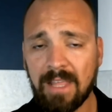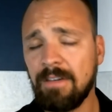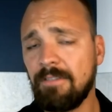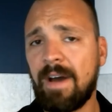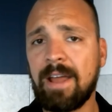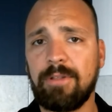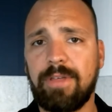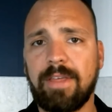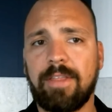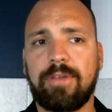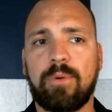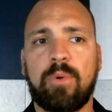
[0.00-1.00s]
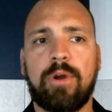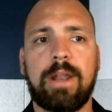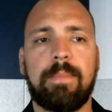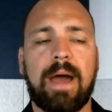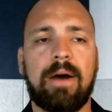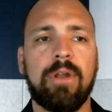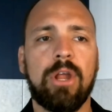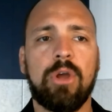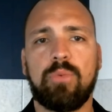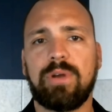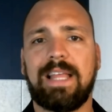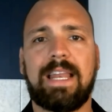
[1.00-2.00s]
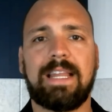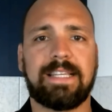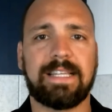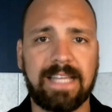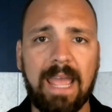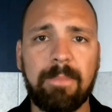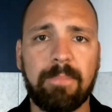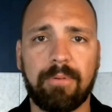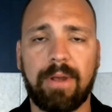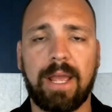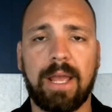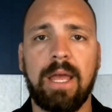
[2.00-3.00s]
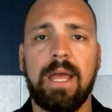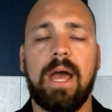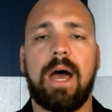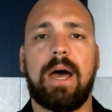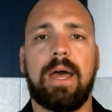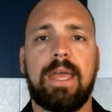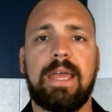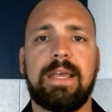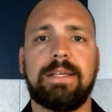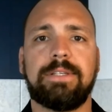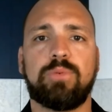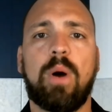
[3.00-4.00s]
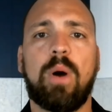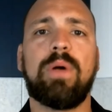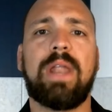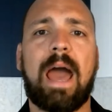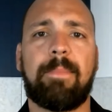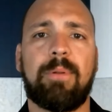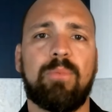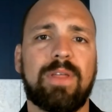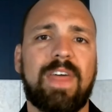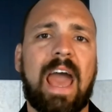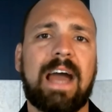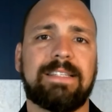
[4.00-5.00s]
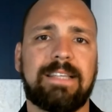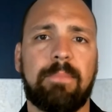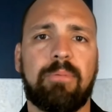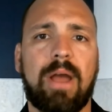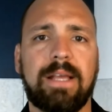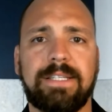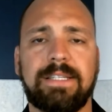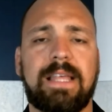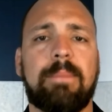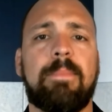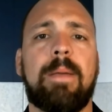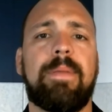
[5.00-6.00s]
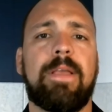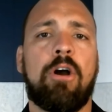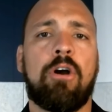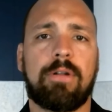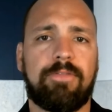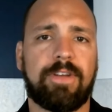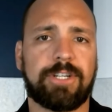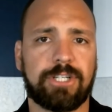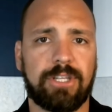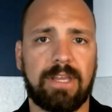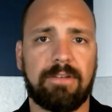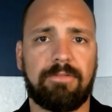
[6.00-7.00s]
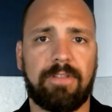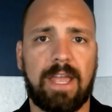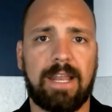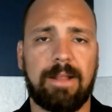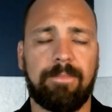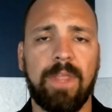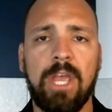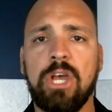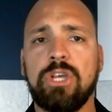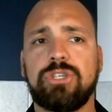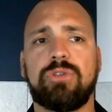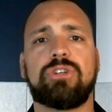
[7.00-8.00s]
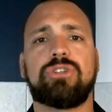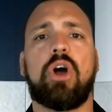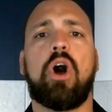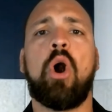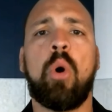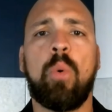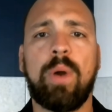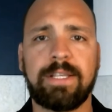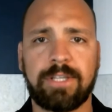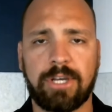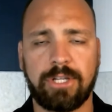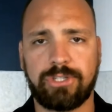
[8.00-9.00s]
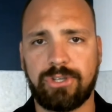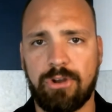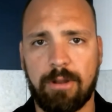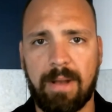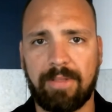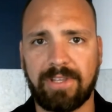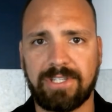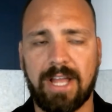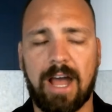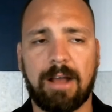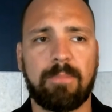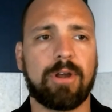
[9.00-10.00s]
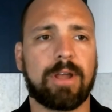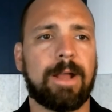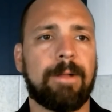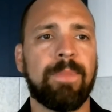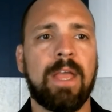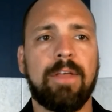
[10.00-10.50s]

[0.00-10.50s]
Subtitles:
The final thing that they're worried about related to tapering is what would happen with asset prices that might be artificially inflated. So there's always a concern about the stock market.